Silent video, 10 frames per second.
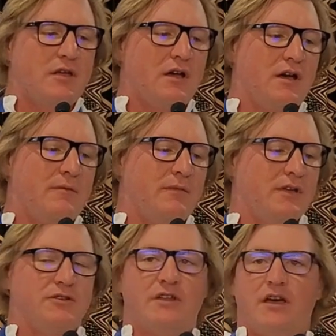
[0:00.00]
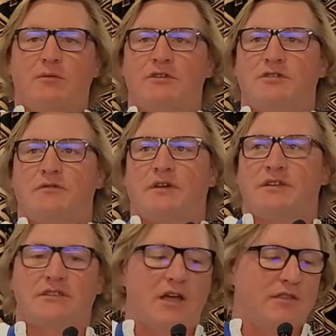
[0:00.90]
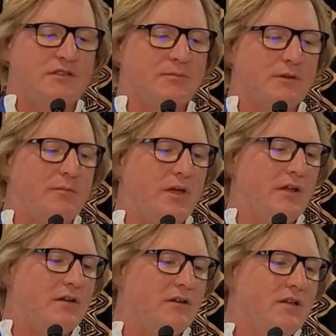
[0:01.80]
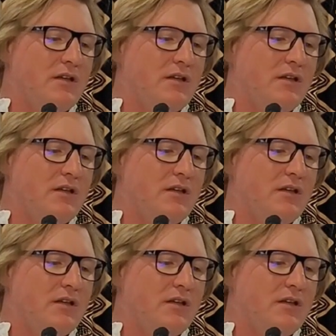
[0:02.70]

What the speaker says: And today we sort of understand this a bit better.